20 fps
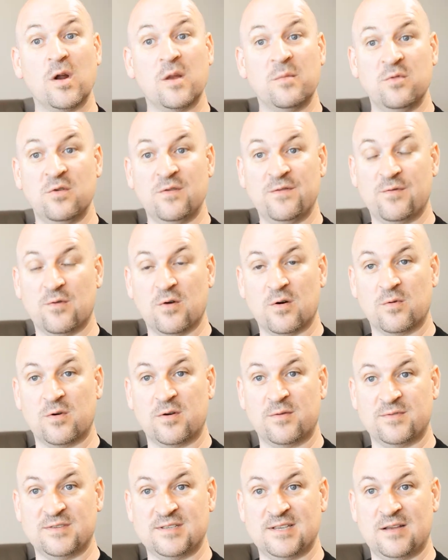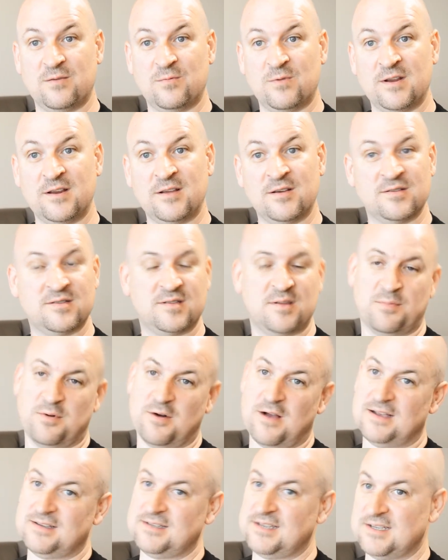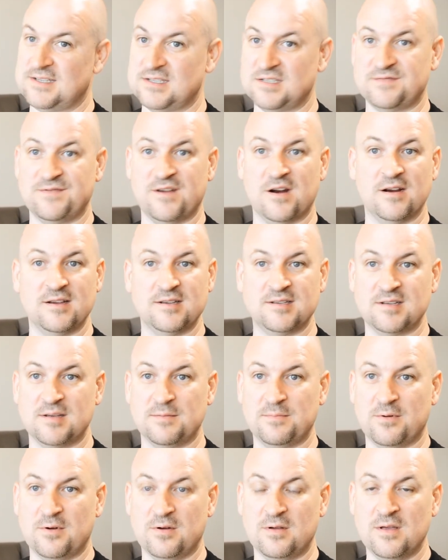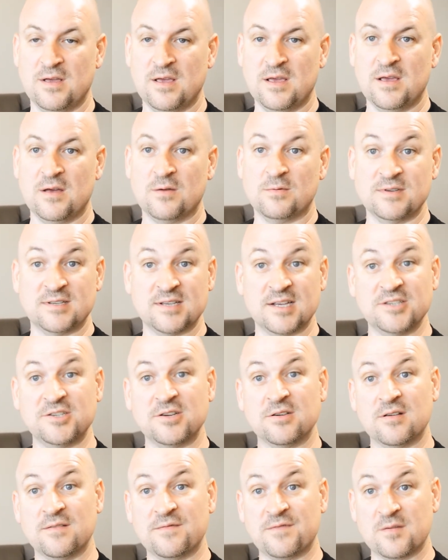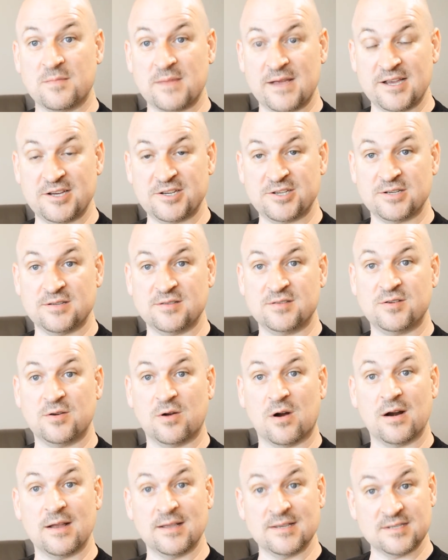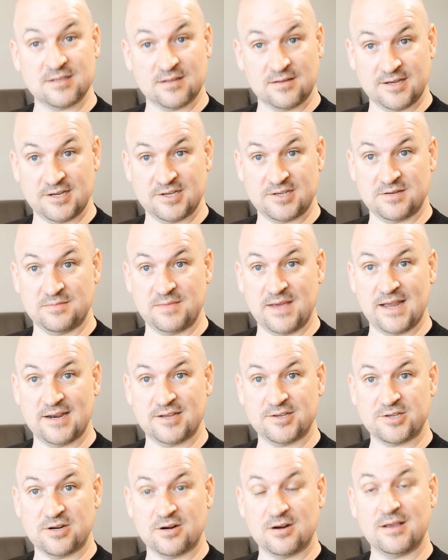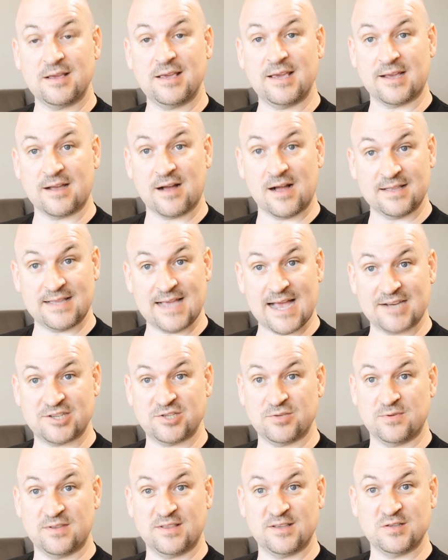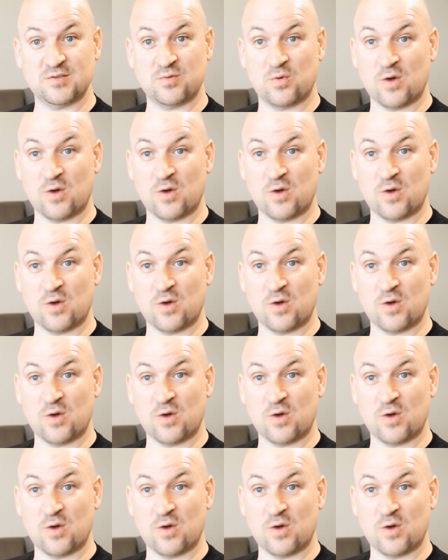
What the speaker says: want to move forward with Zen Windows, the process is very simple. We send your information to our installation manager. He contacts you within